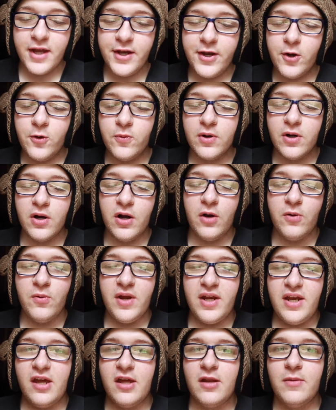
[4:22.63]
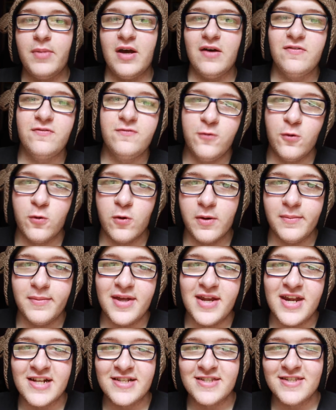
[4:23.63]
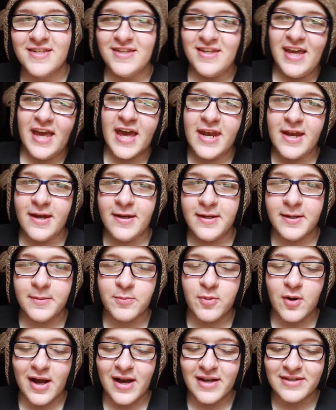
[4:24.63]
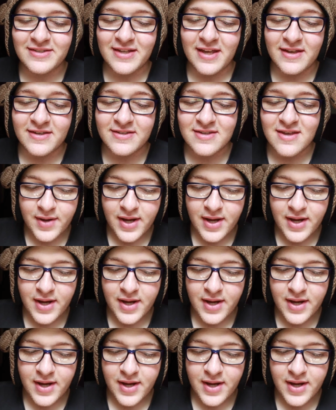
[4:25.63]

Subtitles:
I know we're already at about 4 minutes in the editing process,